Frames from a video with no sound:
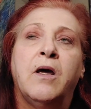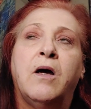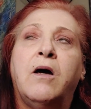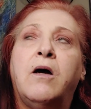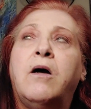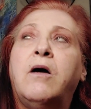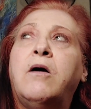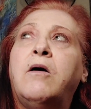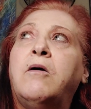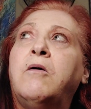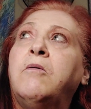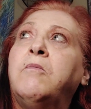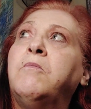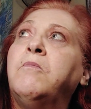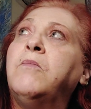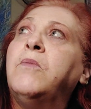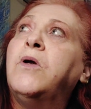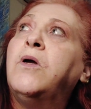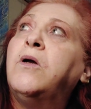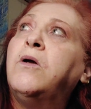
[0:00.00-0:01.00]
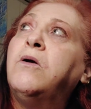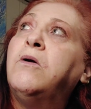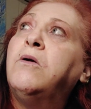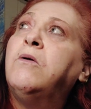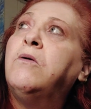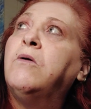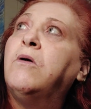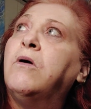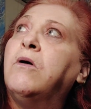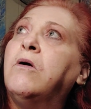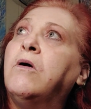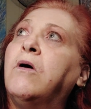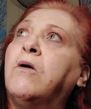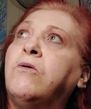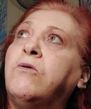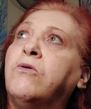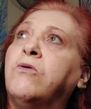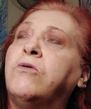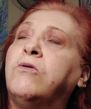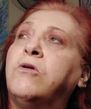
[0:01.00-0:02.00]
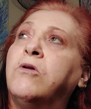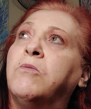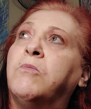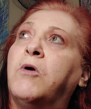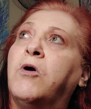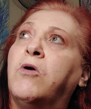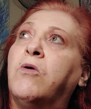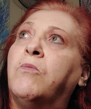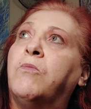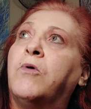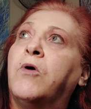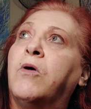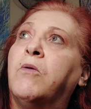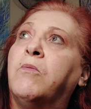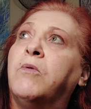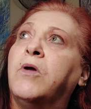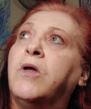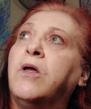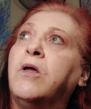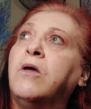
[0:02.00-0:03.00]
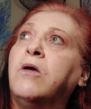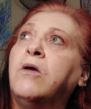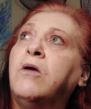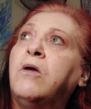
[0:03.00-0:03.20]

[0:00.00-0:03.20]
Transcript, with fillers: Um, I'll do it tomorrow probably.